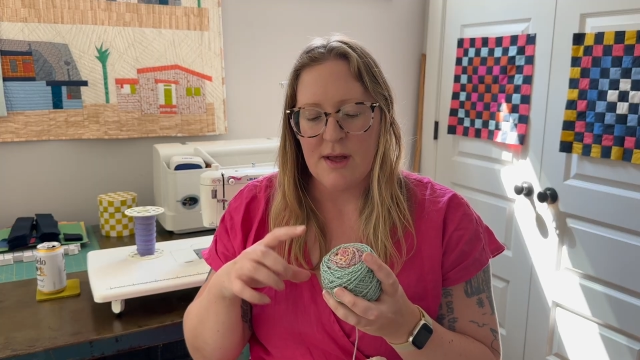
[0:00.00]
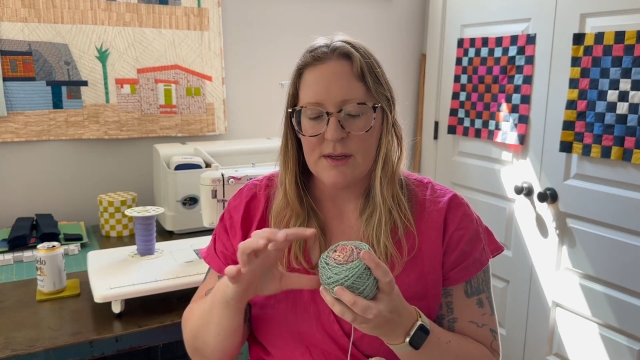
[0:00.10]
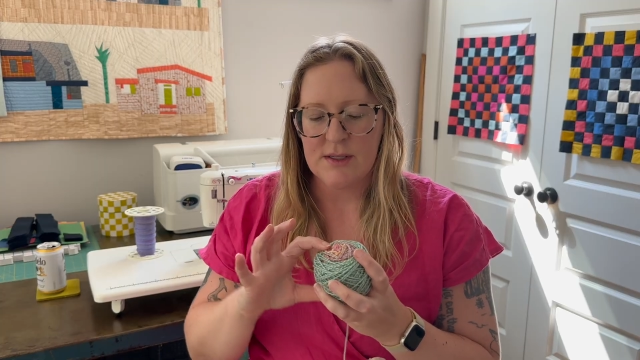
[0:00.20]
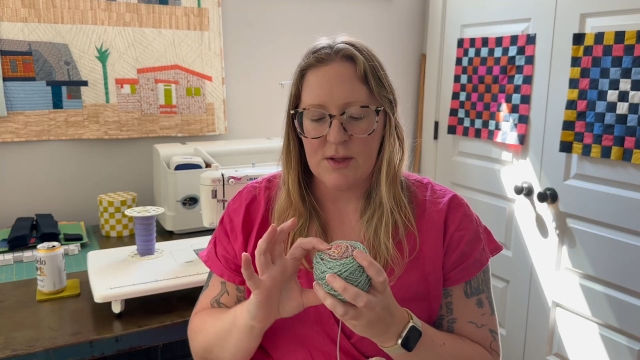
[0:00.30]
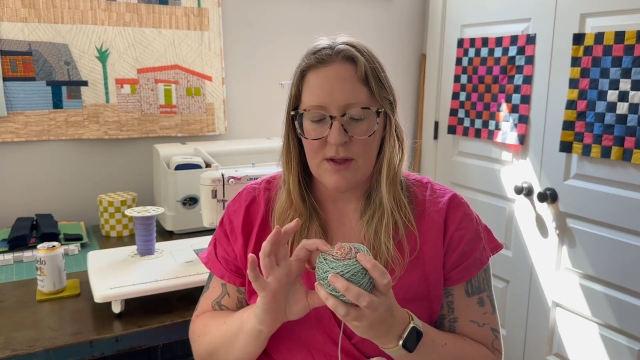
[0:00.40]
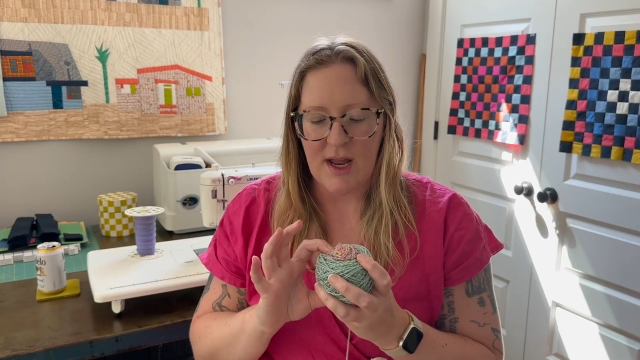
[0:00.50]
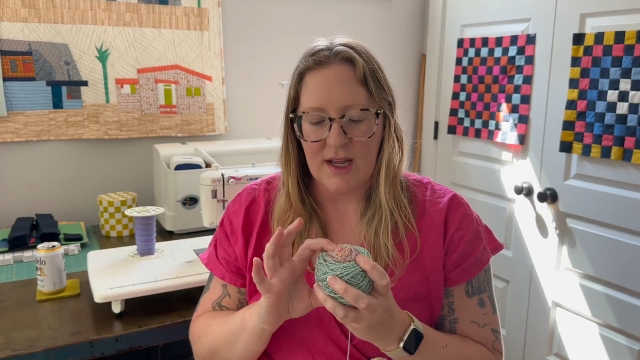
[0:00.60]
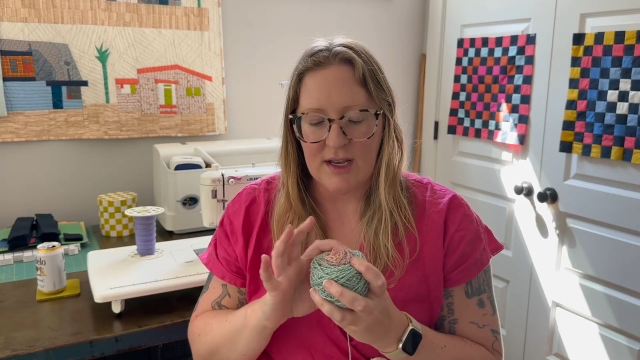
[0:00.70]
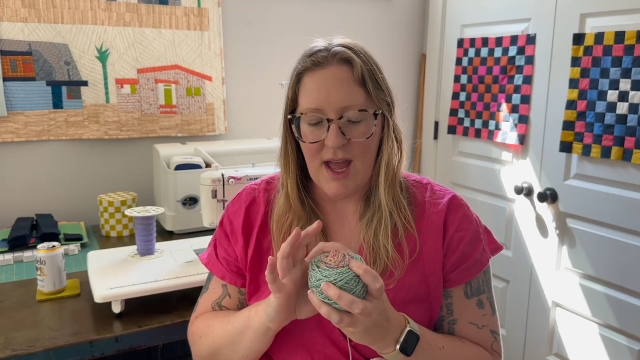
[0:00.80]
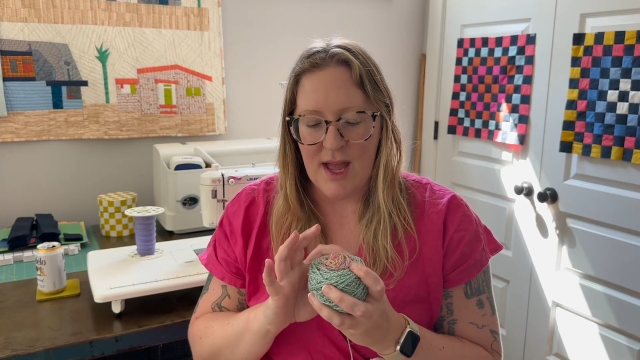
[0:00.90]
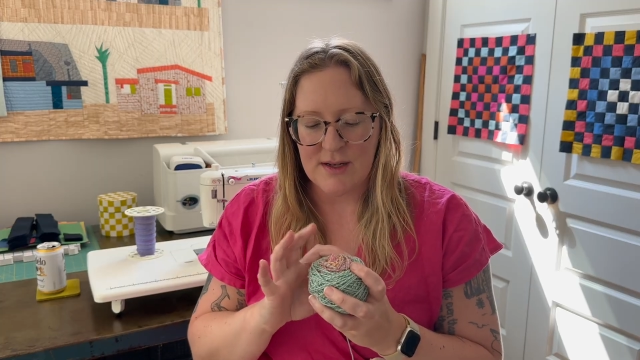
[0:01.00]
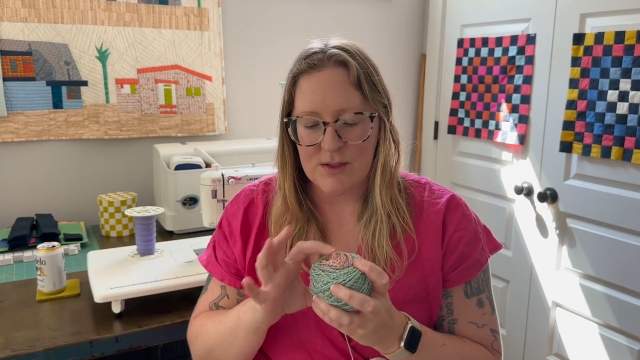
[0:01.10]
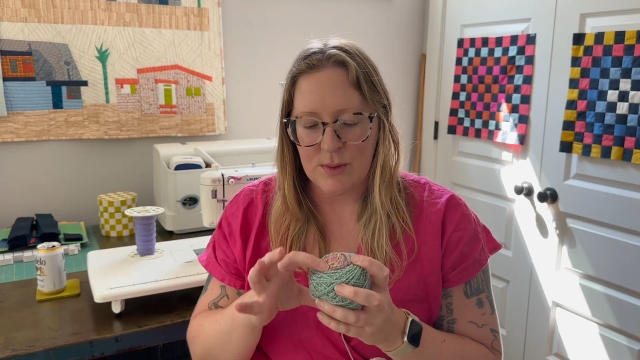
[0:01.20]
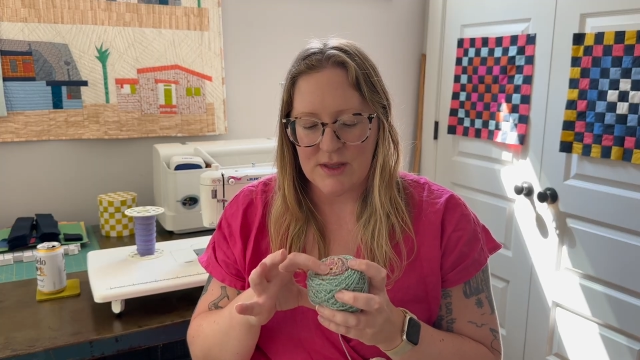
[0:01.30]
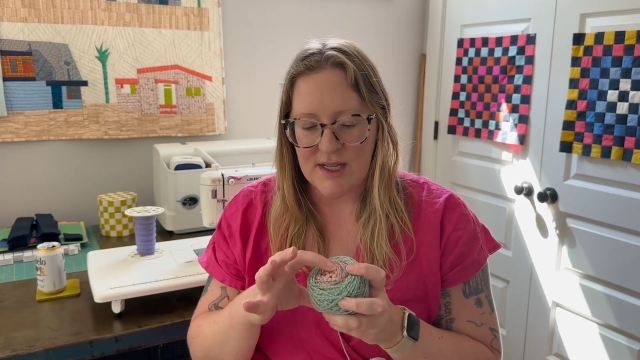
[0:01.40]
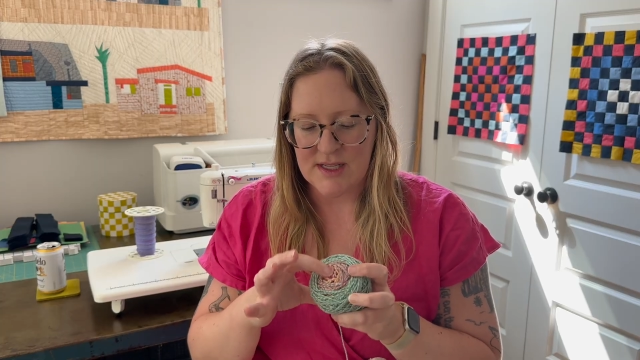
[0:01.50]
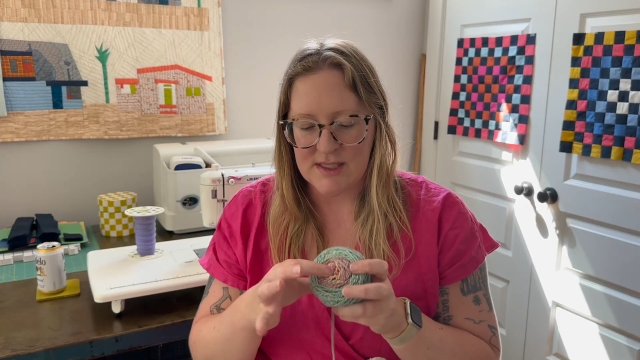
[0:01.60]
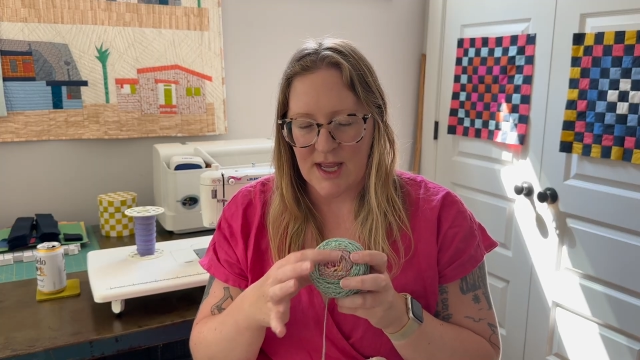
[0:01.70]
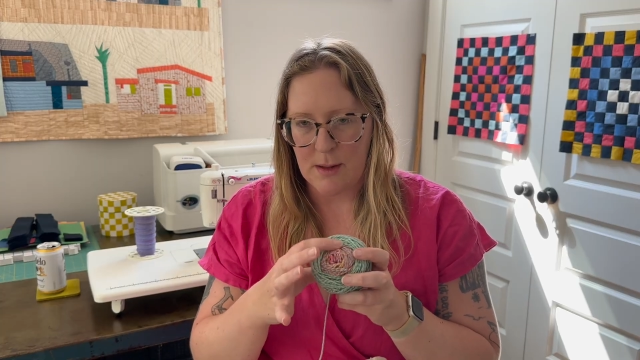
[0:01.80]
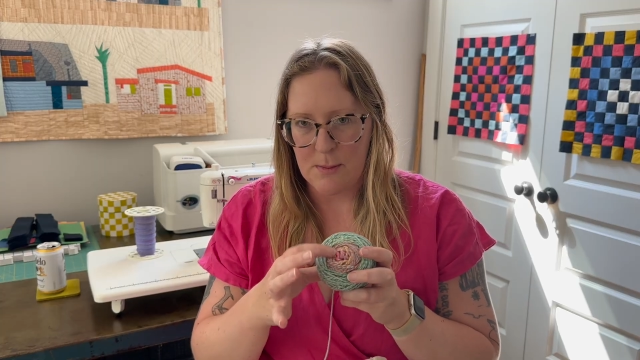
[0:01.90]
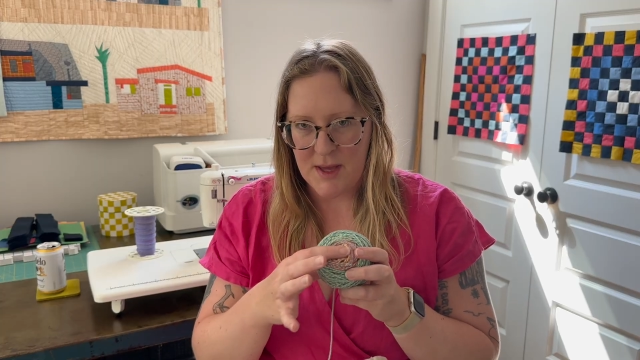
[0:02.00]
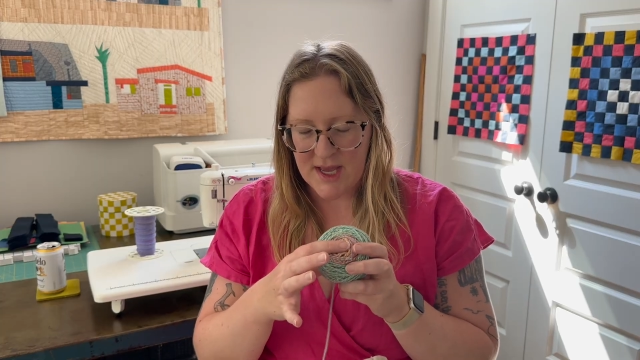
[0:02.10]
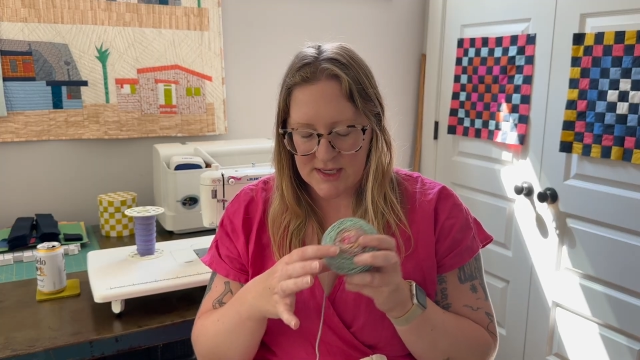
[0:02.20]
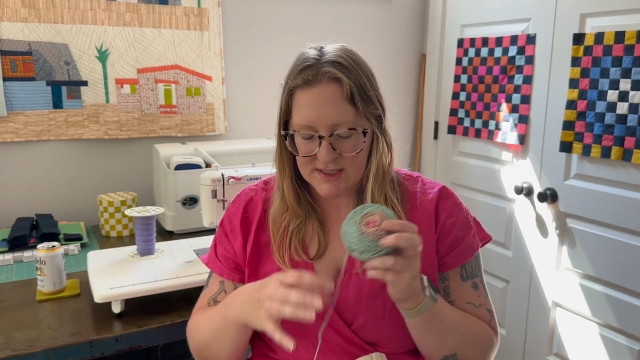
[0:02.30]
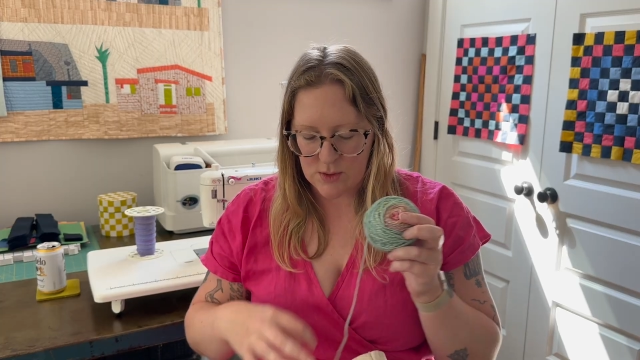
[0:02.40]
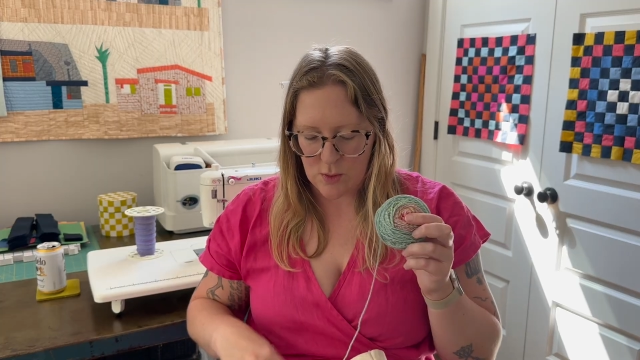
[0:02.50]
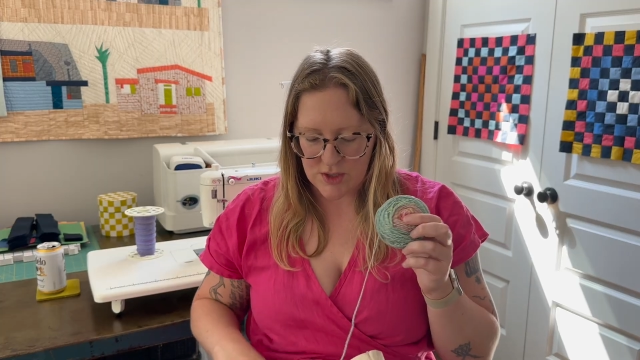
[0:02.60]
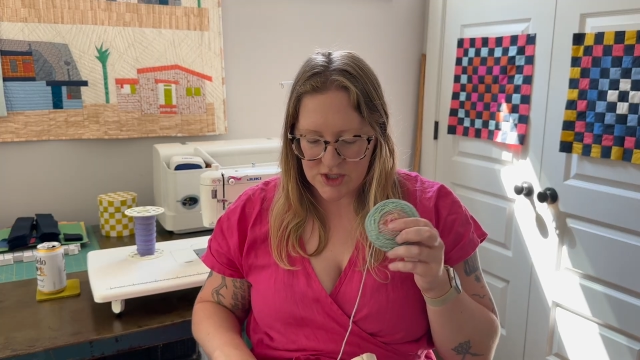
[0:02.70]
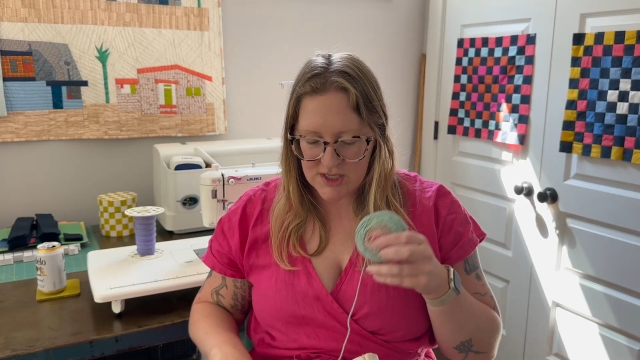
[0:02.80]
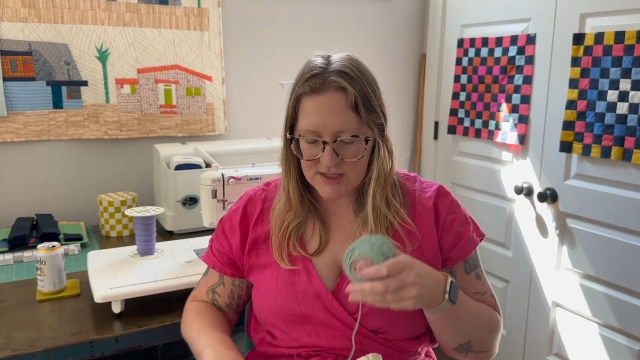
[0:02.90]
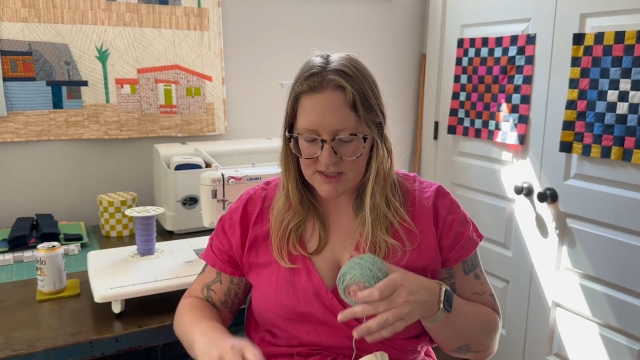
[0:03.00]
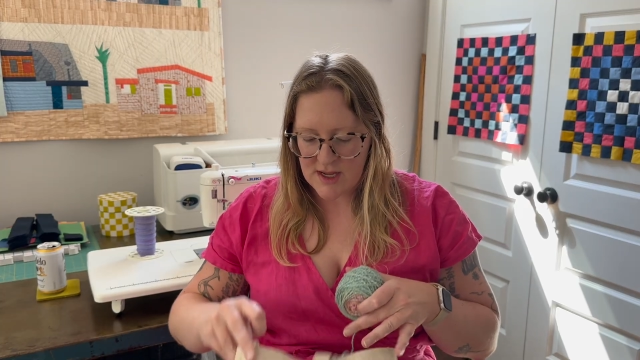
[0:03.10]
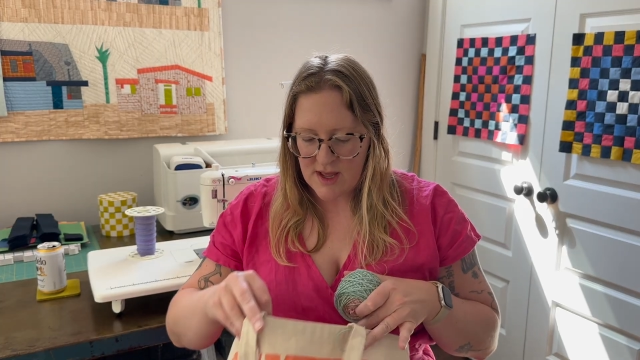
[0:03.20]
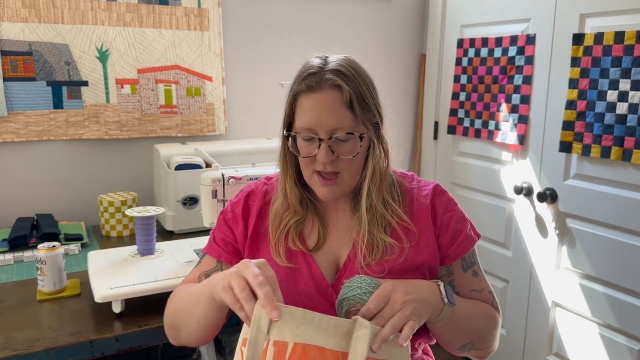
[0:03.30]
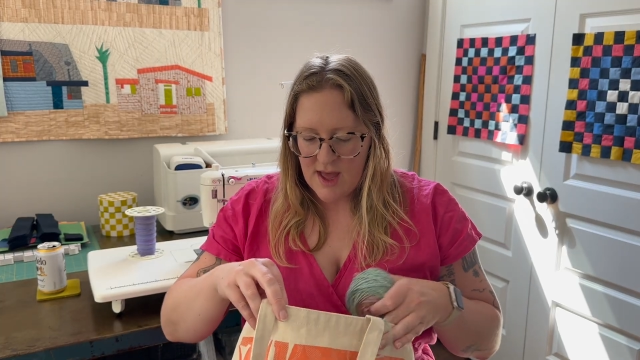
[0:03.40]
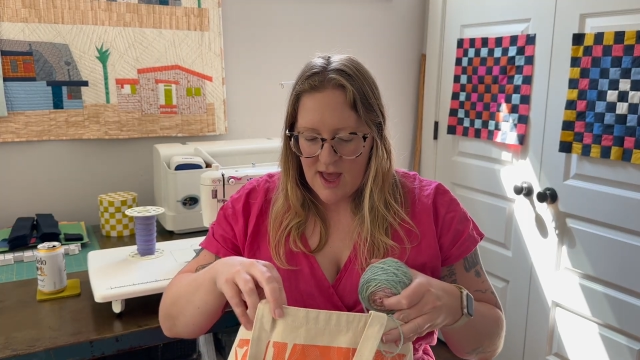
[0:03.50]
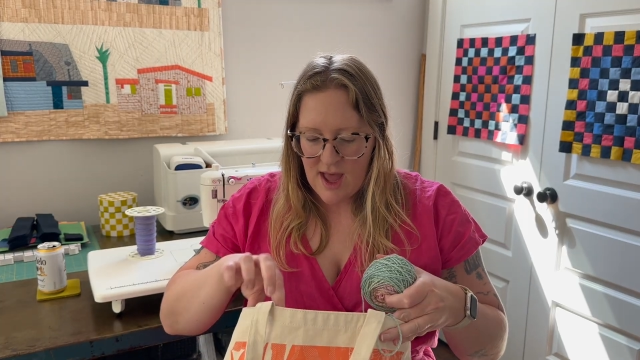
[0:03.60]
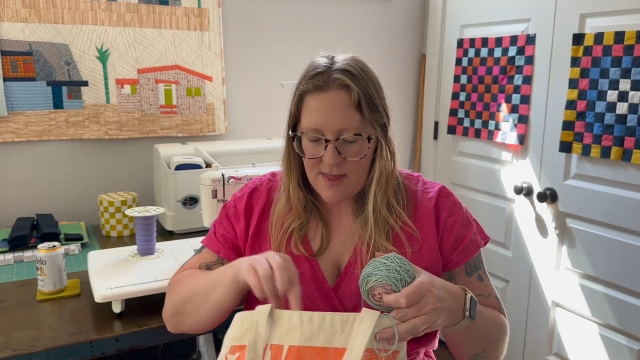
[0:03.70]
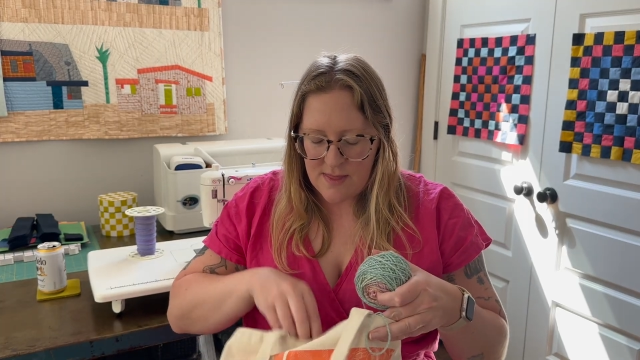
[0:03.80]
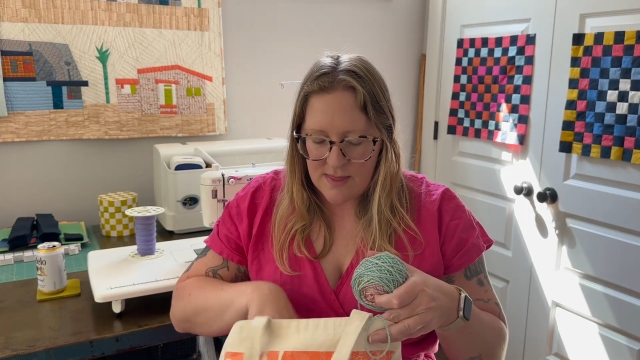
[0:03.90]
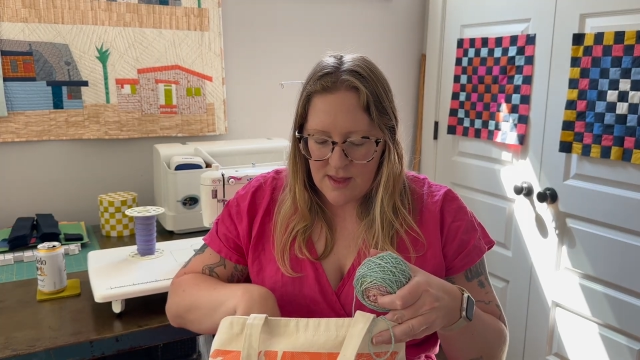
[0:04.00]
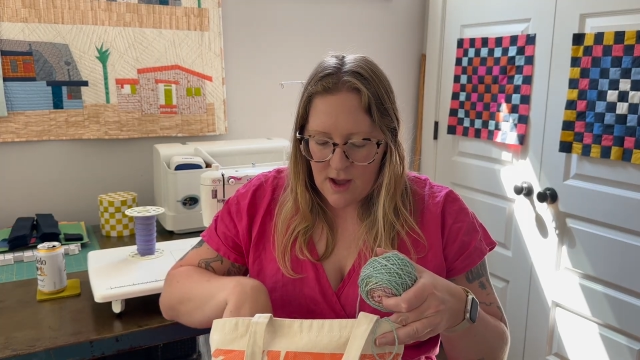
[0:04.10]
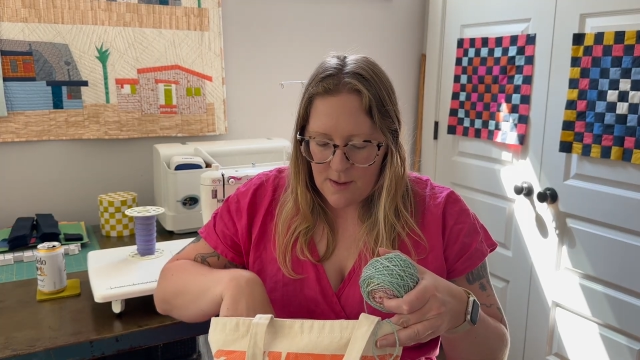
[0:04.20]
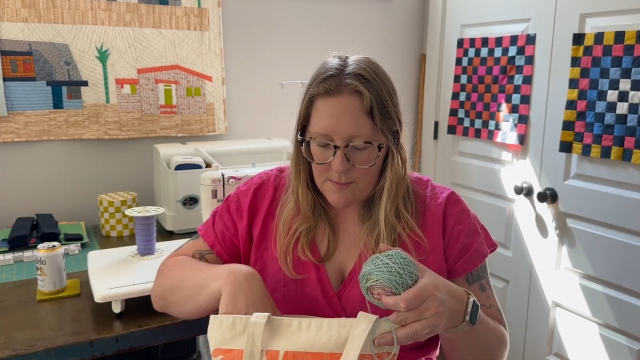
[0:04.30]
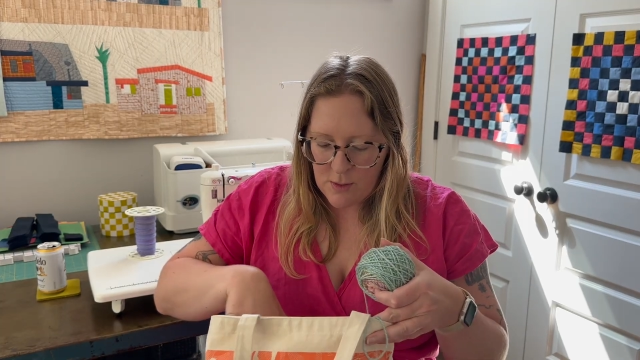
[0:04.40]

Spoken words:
so that I could end with these like pinks and oranges. And I'm